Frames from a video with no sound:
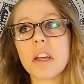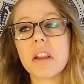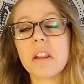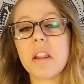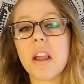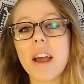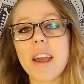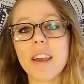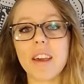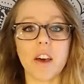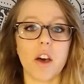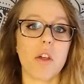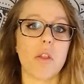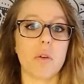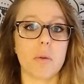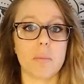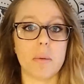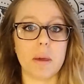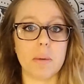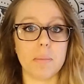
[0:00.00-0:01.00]
like
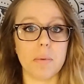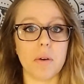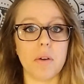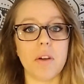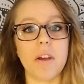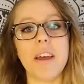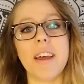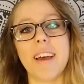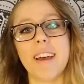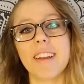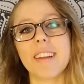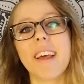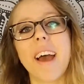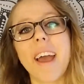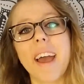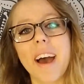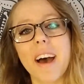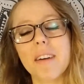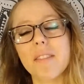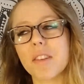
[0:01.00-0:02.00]
other people, and I
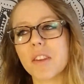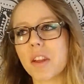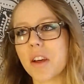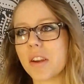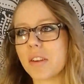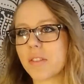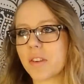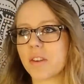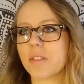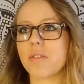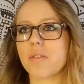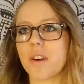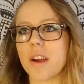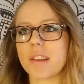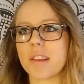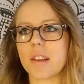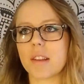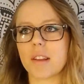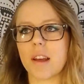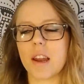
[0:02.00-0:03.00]
have a lot of good
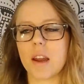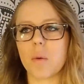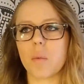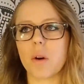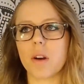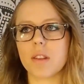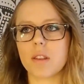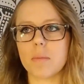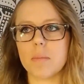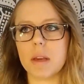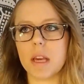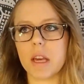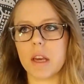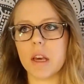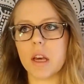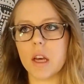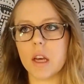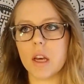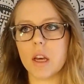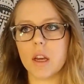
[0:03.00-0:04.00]
friends that I want to
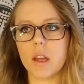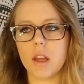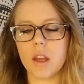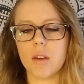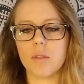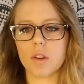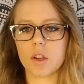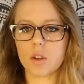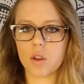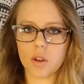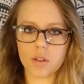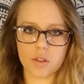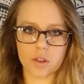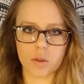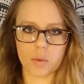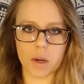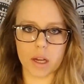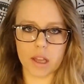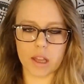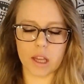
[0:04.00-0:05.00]
be even closer
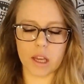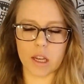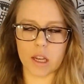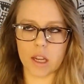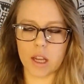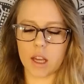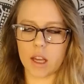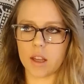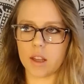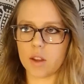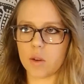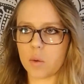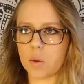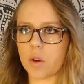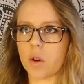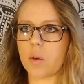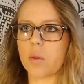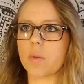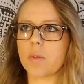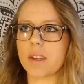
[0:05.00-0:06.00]
with, and you
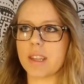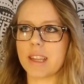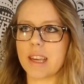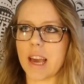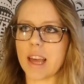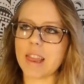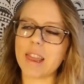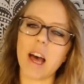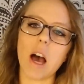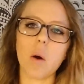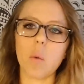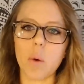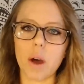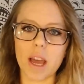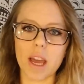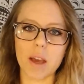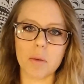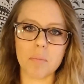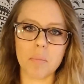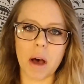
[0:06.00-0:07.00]
don't get that
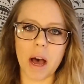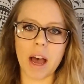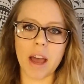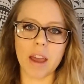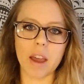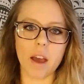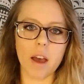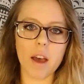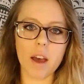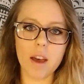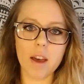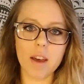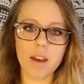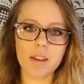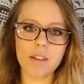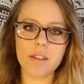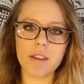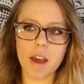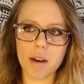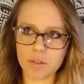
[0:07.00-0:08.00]
way by
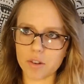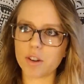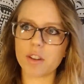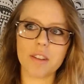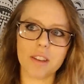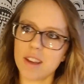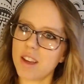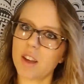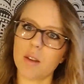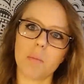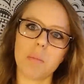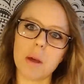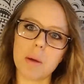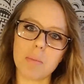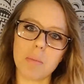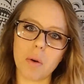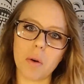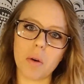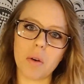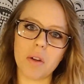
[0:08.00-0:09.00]
never seeing
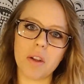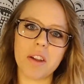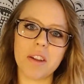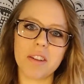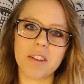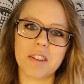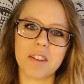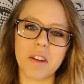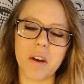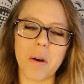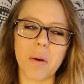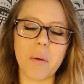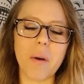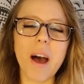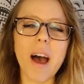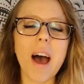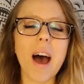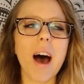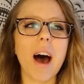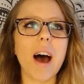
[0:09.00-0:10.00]
people. So
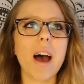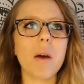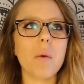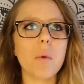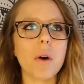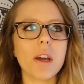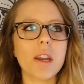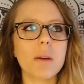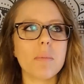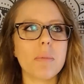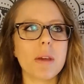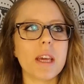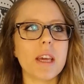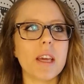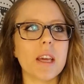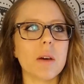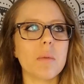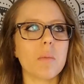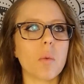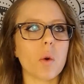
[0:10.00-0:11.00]
I want to
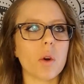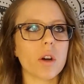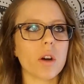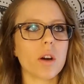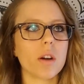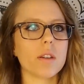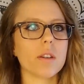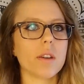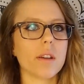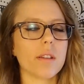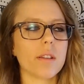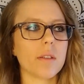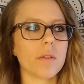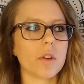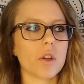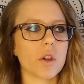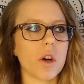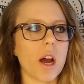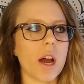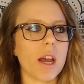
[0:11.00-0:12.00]
be more conscious of
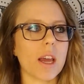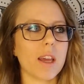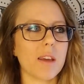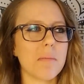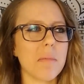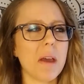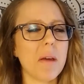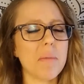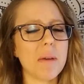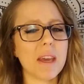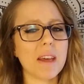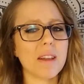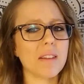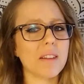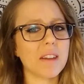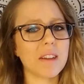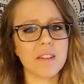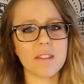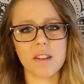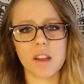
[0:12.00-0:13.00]
trying maybe at
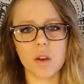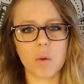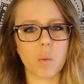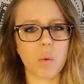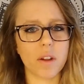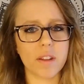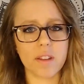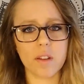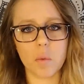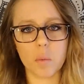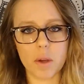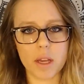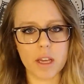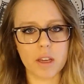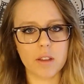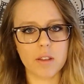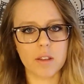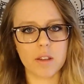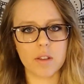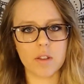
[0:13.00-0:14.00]
least like once a
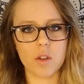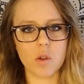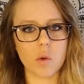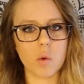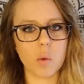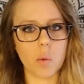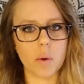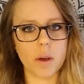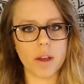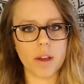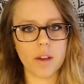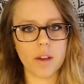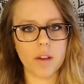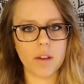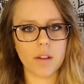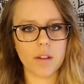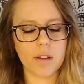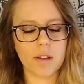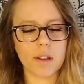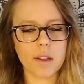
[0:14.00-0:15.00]
week to do
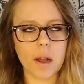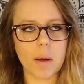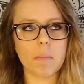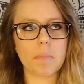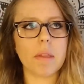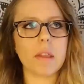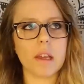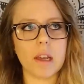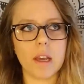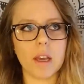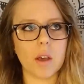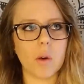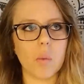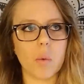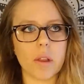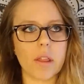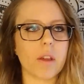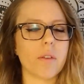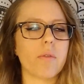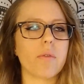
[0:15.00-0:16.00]
something
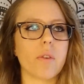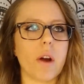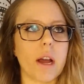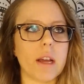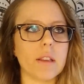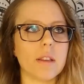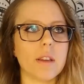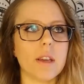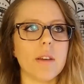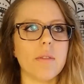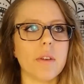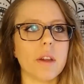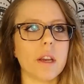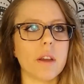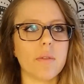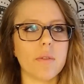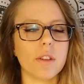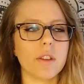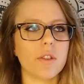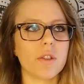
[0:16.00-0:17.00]
with a friend, even
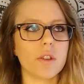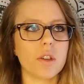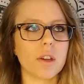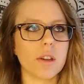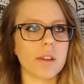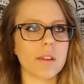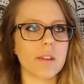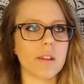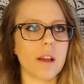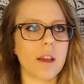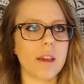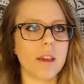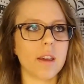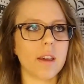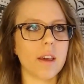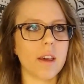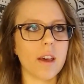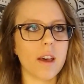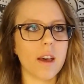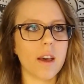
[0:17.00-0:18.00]
if it's just
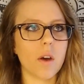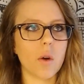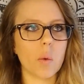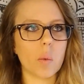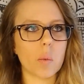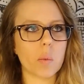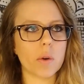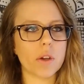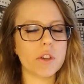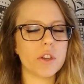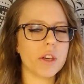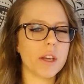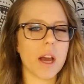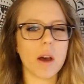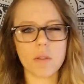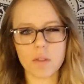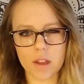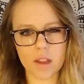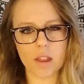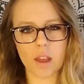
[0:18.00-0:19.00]
like reaching
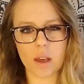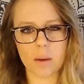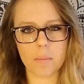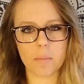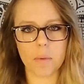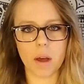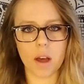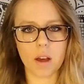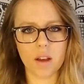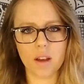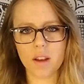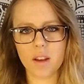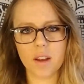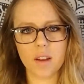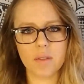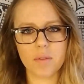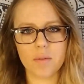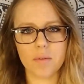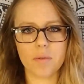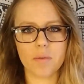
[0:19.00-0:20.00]
out to them
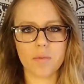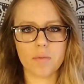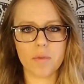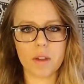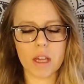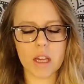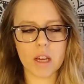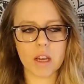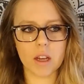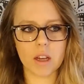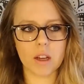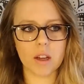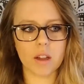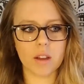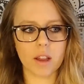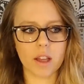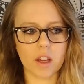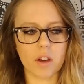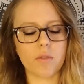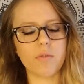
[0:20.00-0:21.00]
via
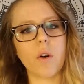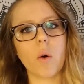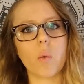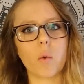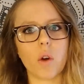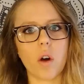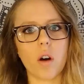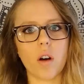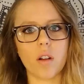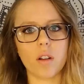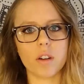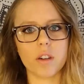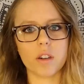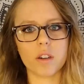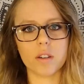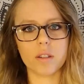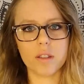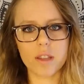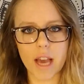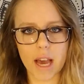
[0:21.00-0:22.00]
like a phone call
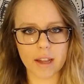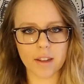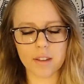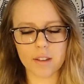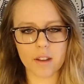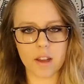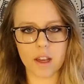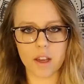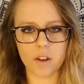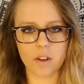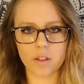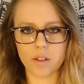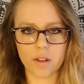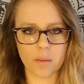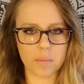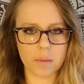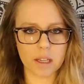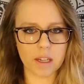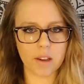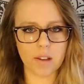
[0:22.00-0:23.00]
or texting or
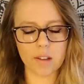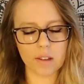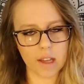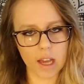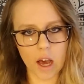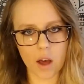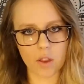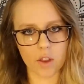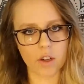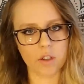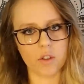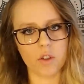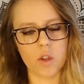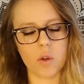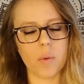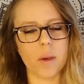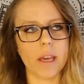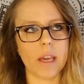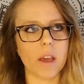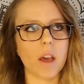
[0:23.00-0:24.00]
something to see how they're
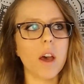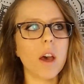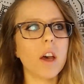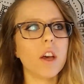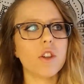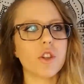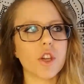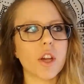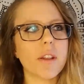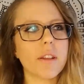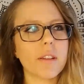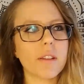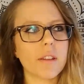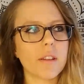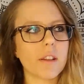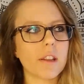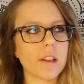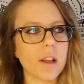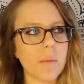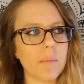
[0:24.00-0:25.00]
doing. Just
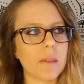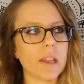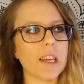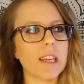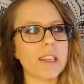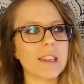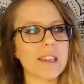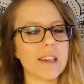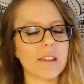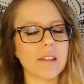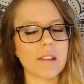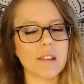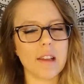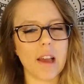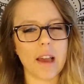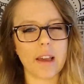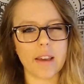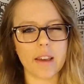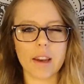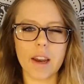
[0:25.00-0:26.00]
something to
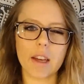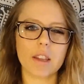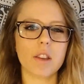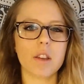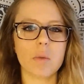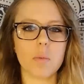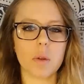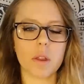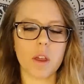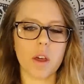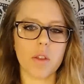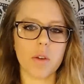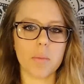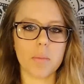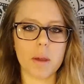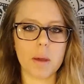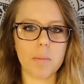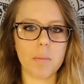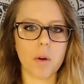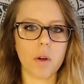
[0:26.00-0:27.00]
stay connected with other
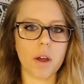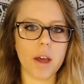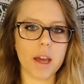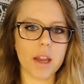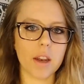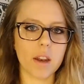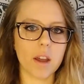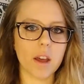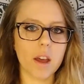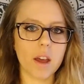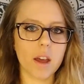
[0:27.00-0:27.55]
people and